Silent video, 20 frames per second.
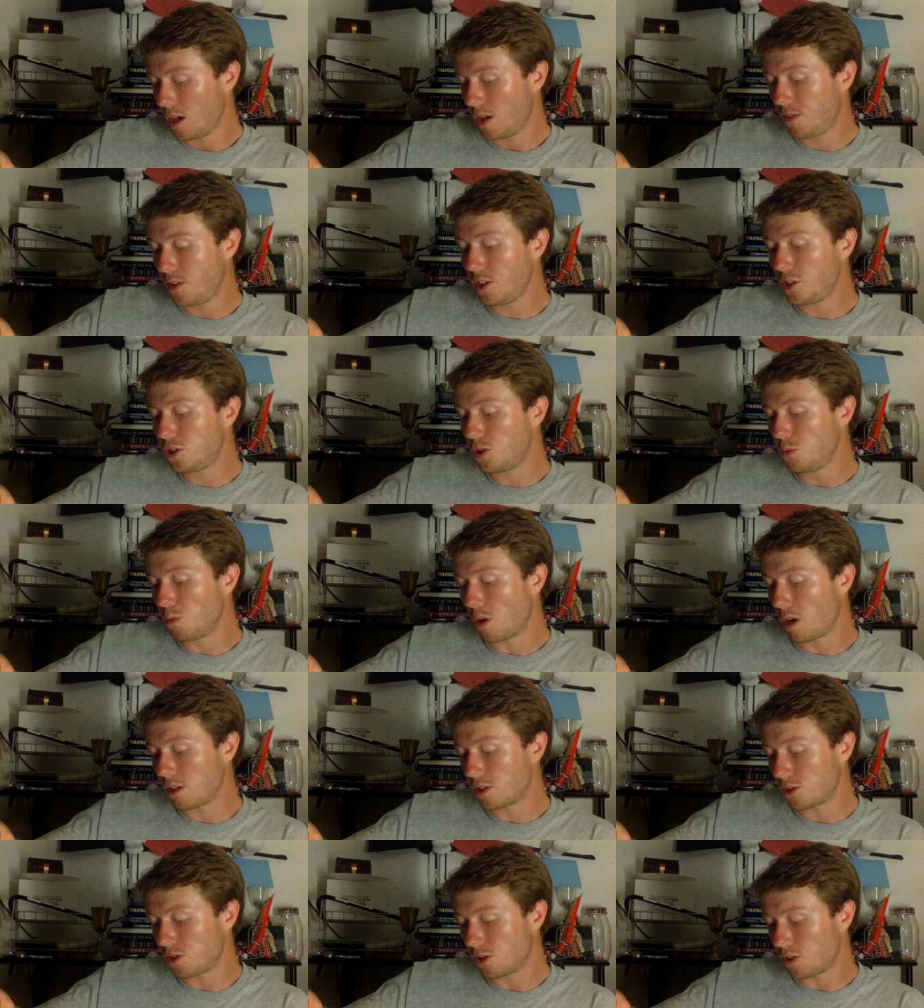If these two
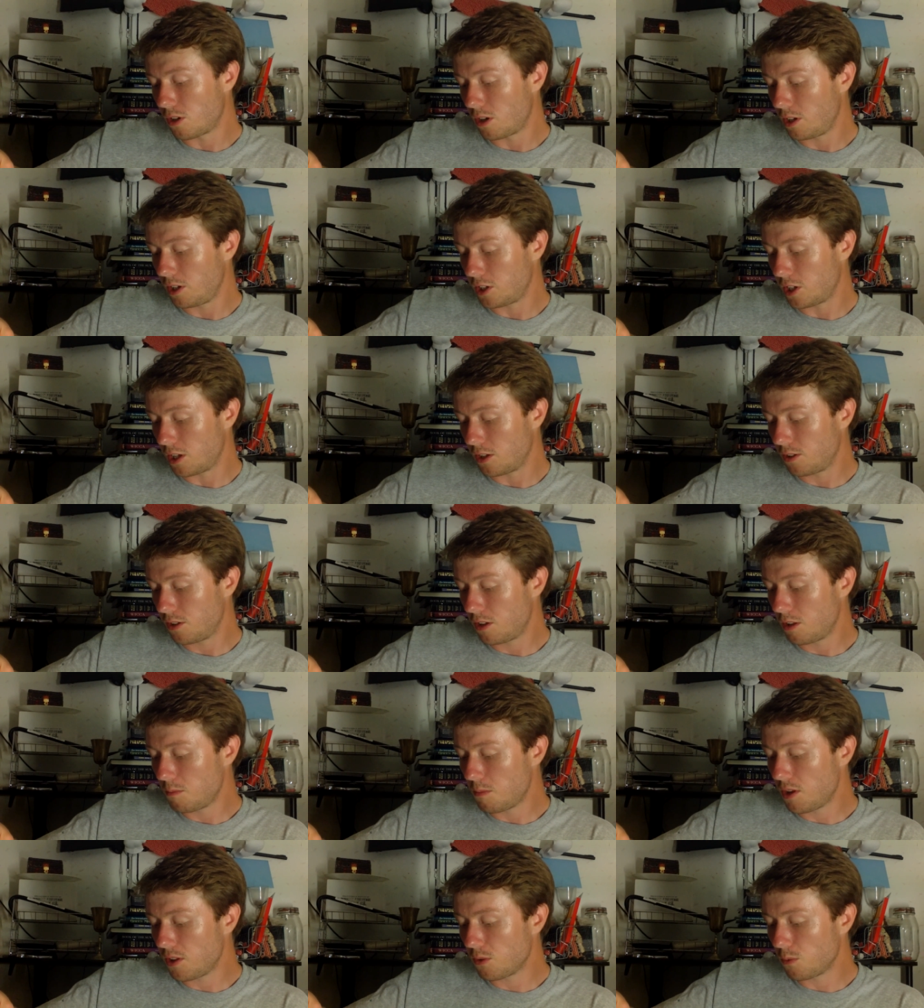wands are turned on each other,
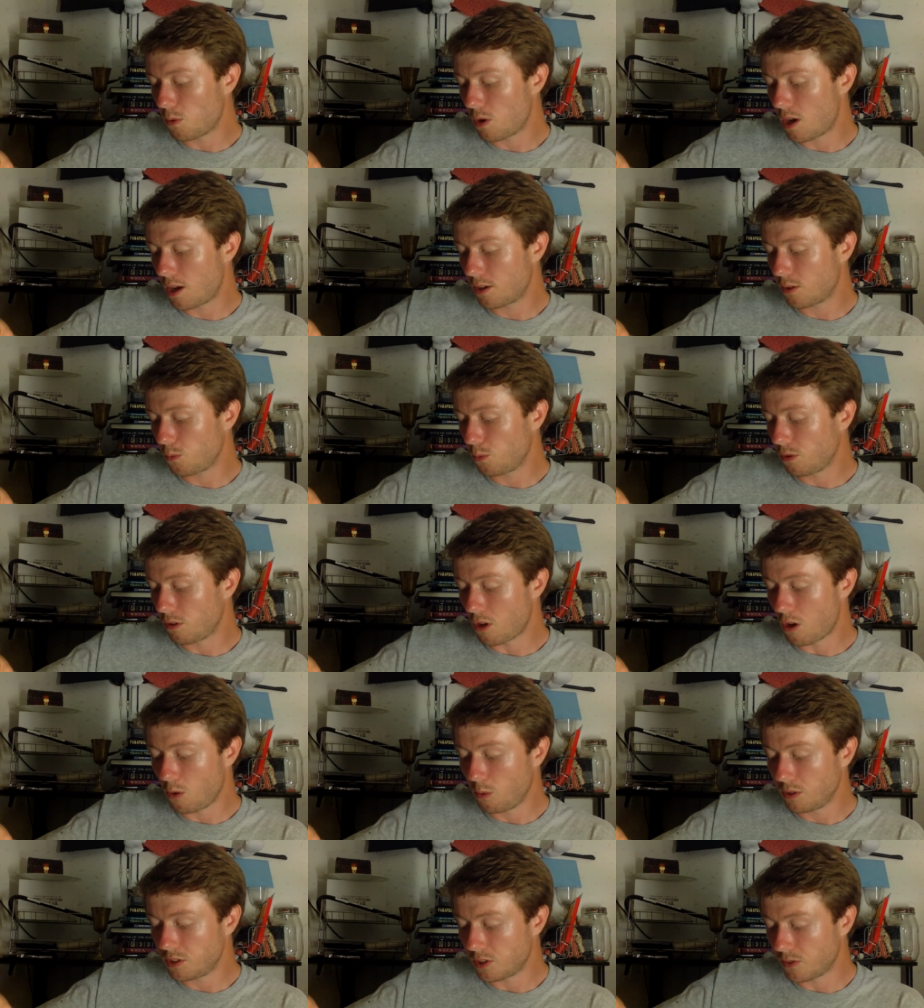then the mother wand will
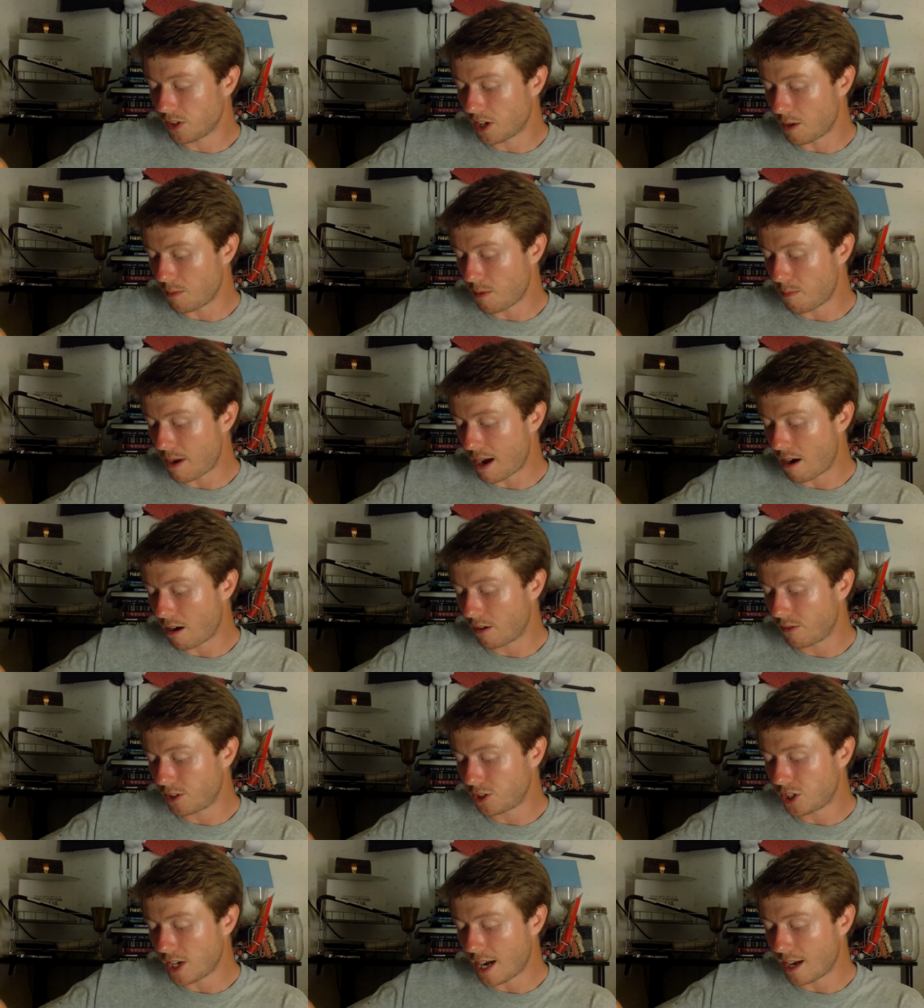always overcome the
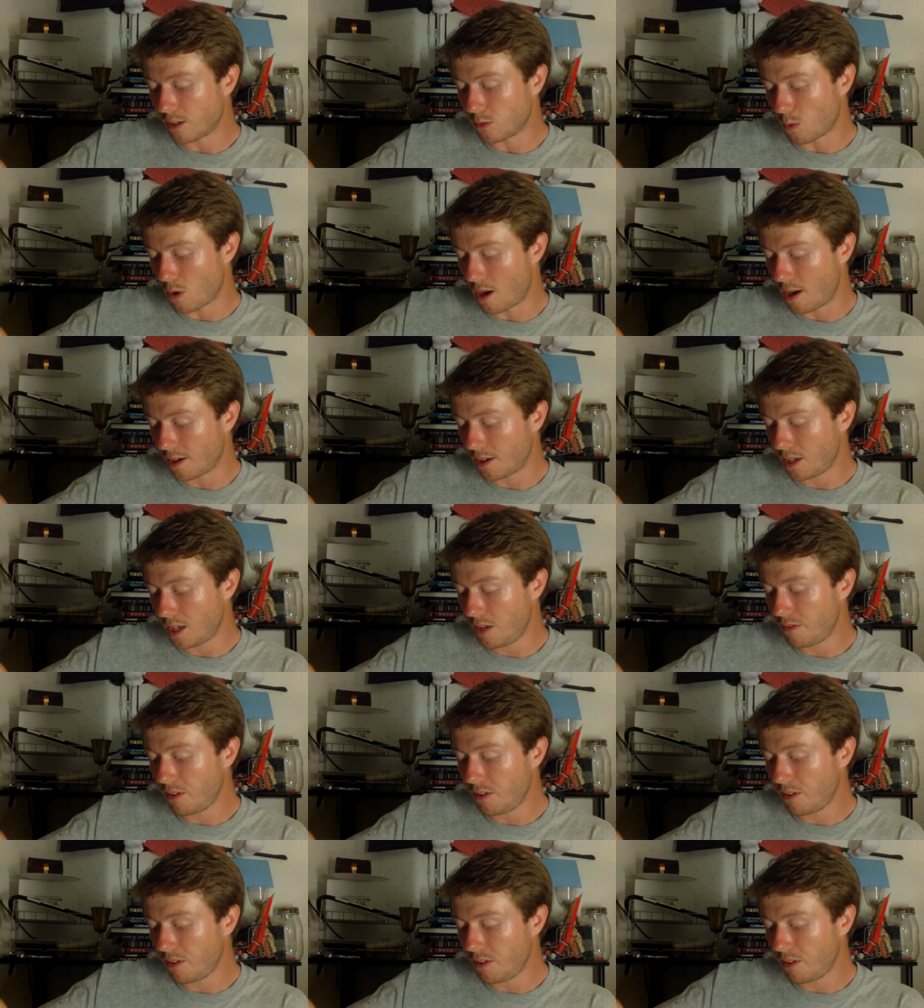power of the child wand,